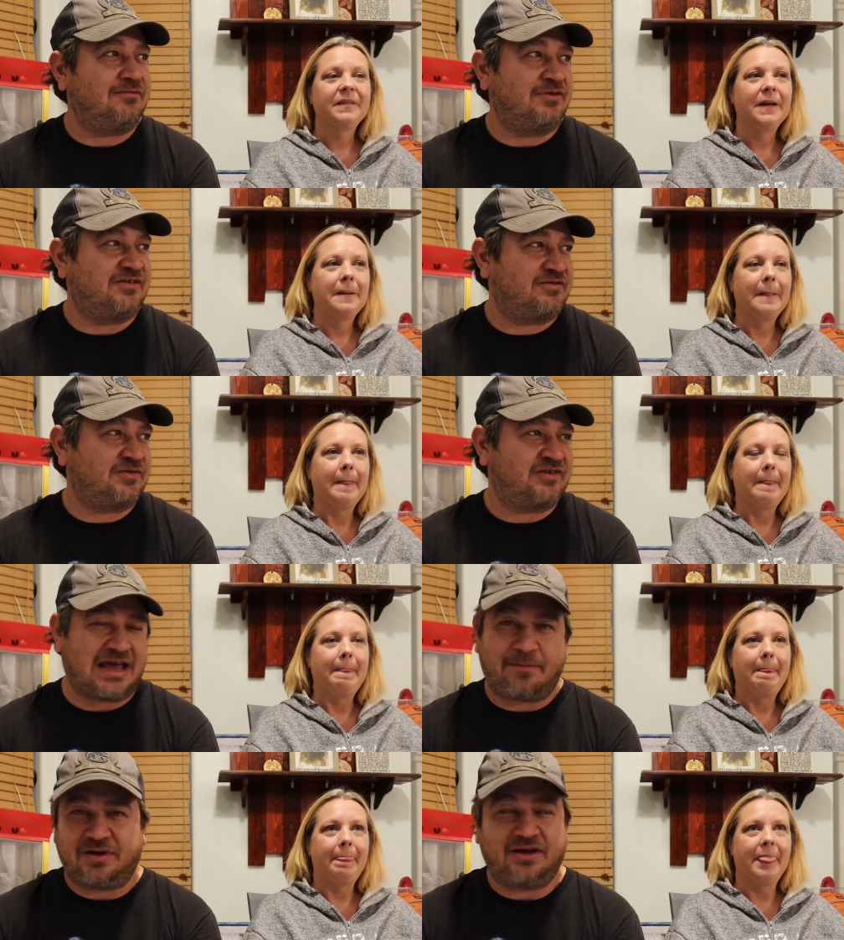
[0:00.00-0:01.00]
Speaker 1: what's what's
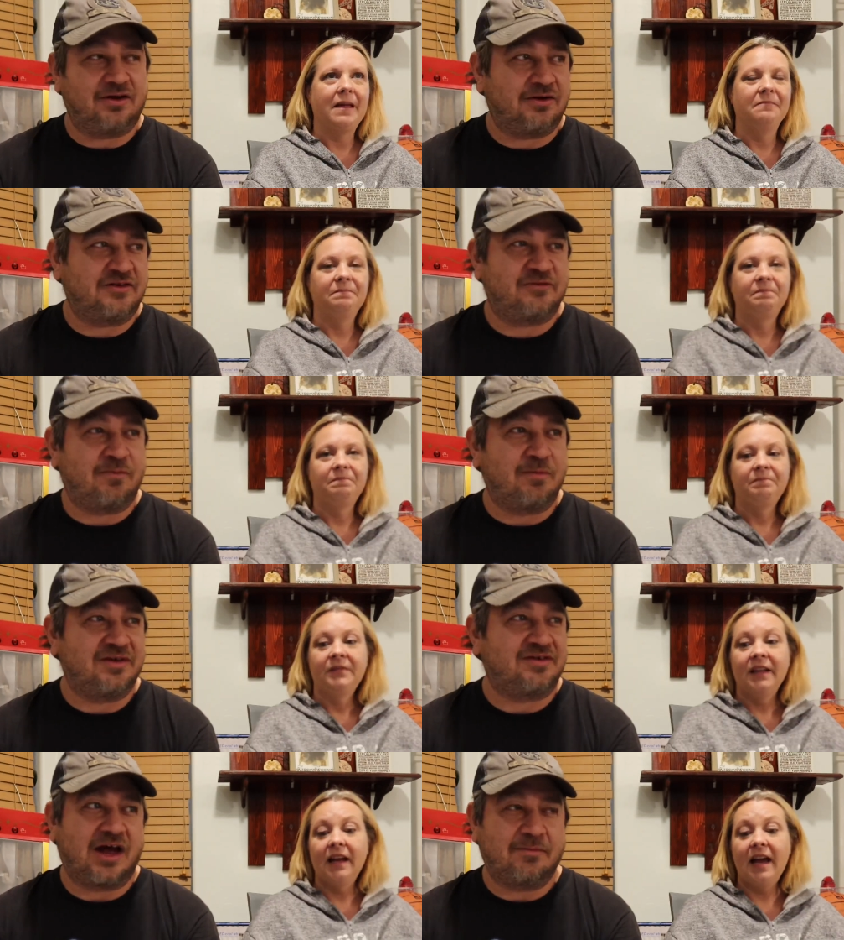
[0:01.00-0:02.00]
happening here at this moment
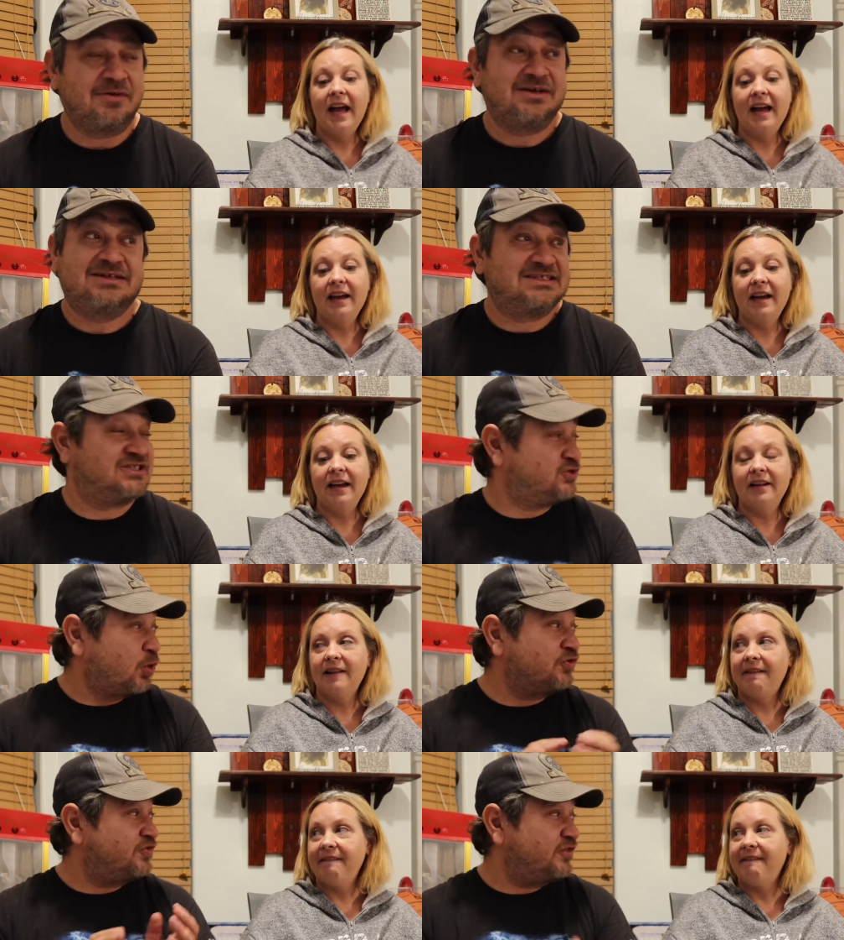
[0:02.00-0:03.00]
in time. The
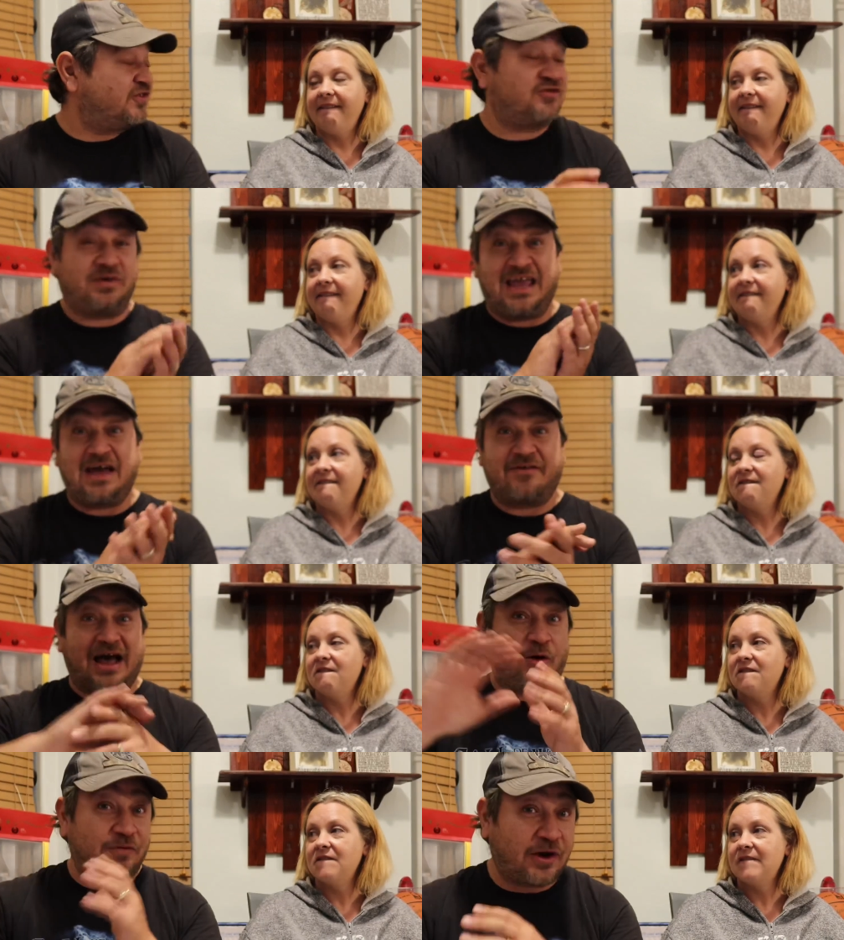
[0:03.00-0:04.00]
storage units we have
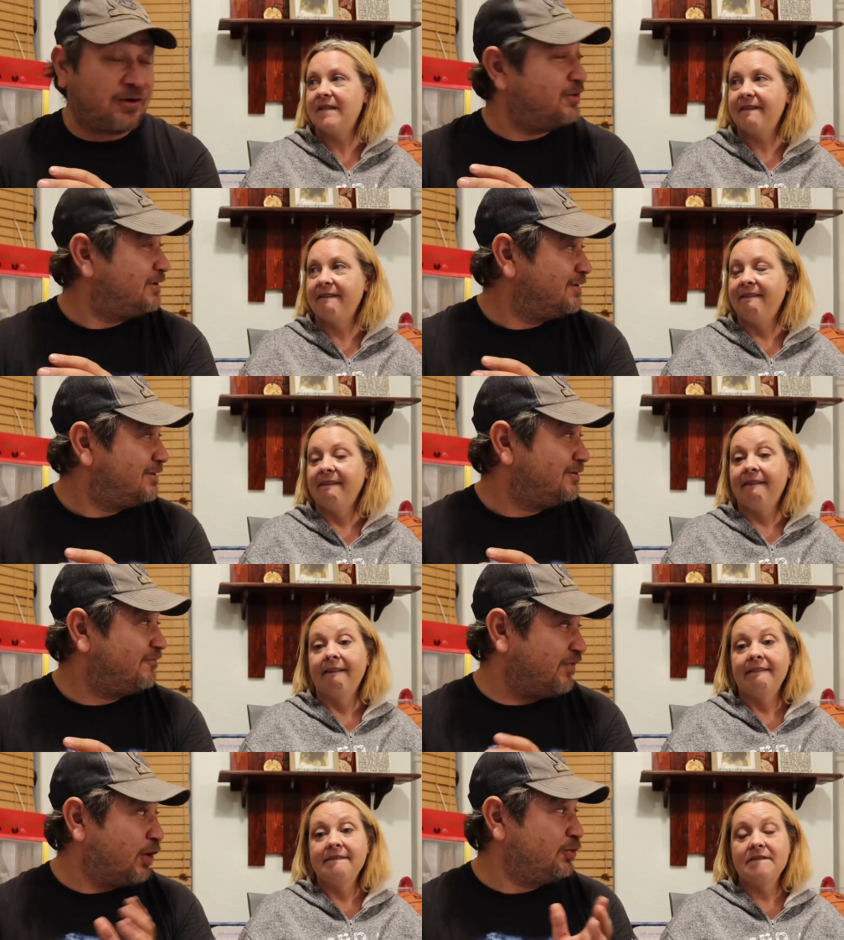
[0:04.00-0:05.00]
out there
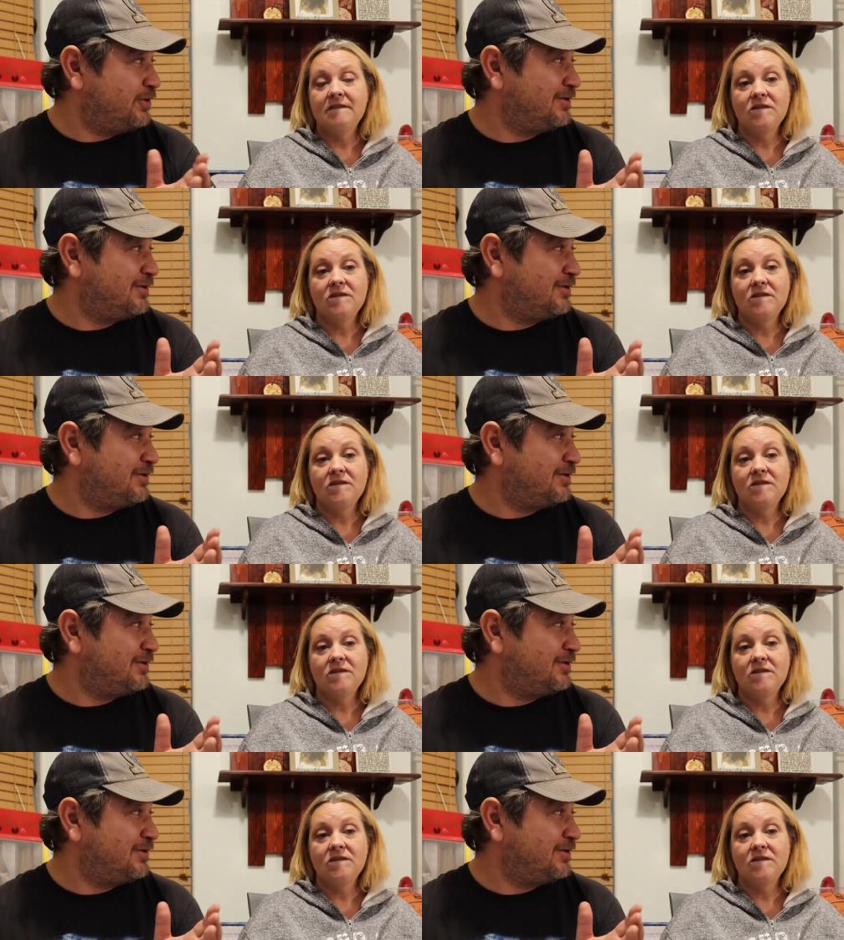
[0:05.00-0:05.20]
filled.